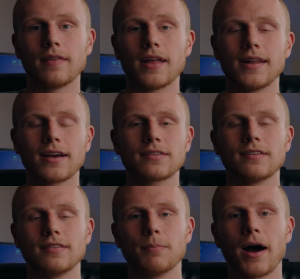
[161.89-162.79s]
And then next
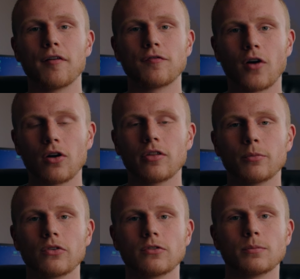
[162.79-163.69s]
is by far the
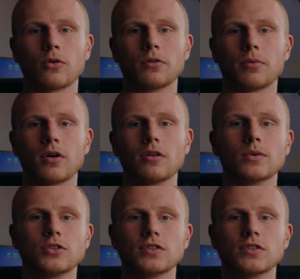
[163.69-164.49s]
most important part, which